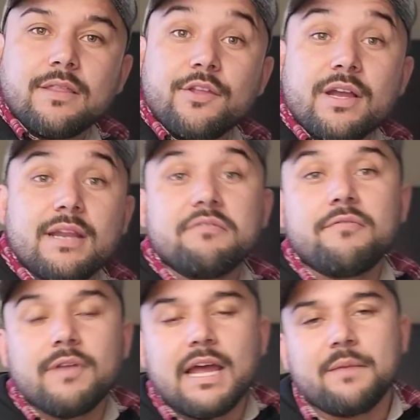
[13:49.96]
they're going to
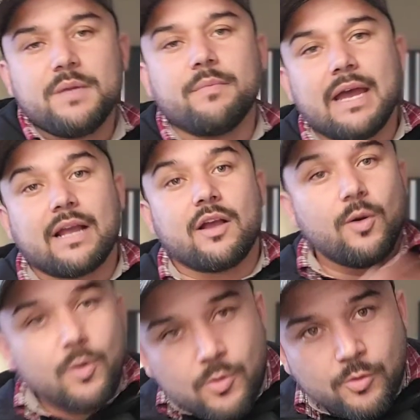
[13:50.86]
fly me back
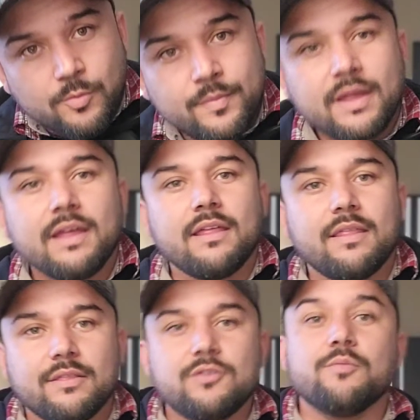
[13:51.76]
home
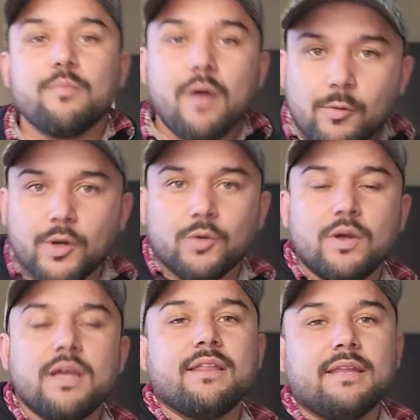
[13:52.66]
tomorrow,
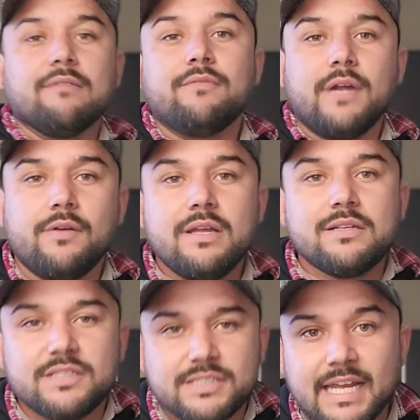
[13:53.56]
that very
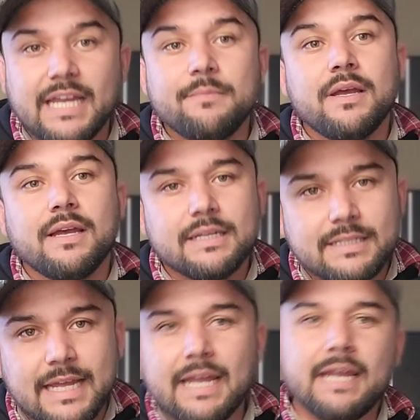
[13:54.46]
same
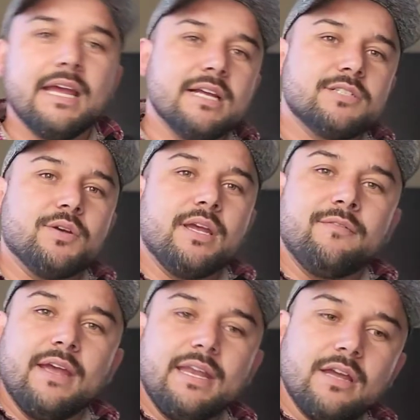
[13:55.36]
day. So
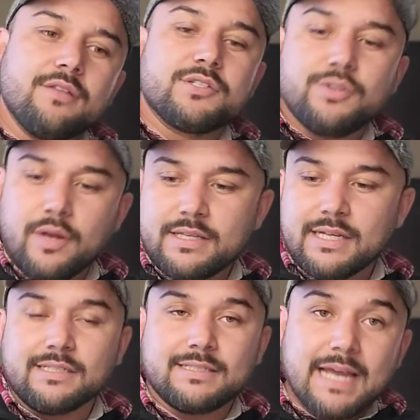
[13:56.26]
if any other student
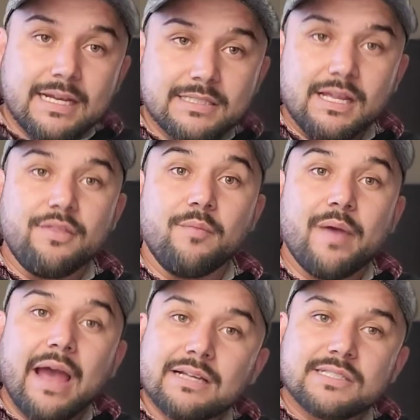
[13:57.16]
takes a test and they
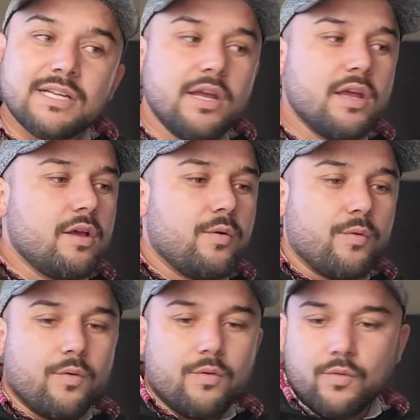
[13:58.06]
pass,
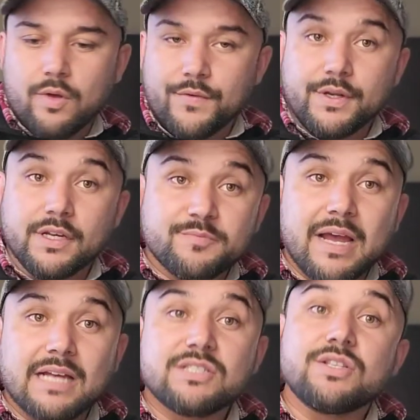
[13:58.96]
whoever does
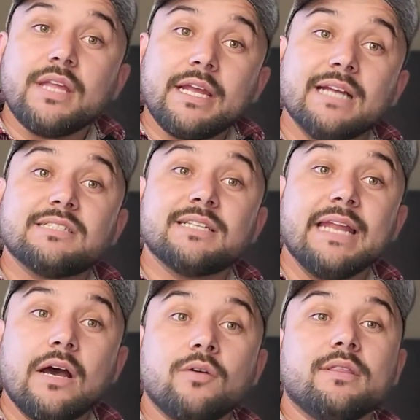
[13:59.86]
pass, they get
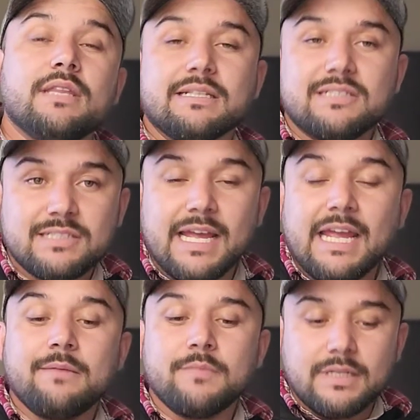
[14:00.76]
sent out that
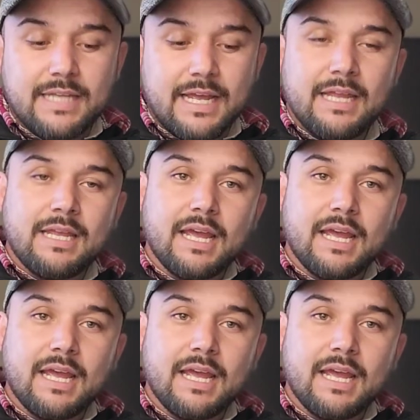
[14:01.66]
same day